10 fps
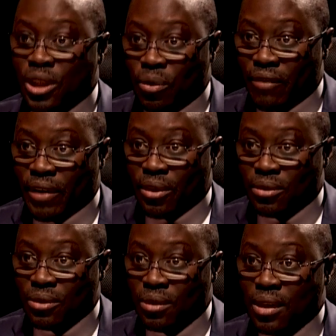the revenue
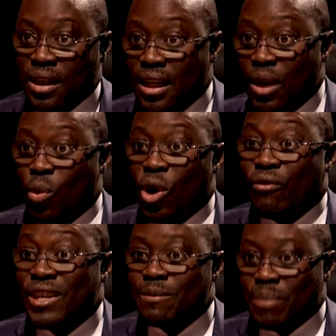in a way
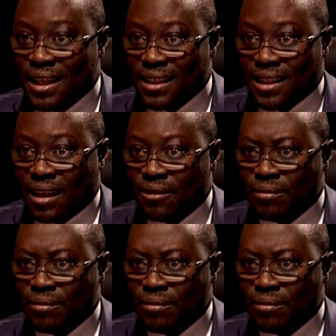of expenditure.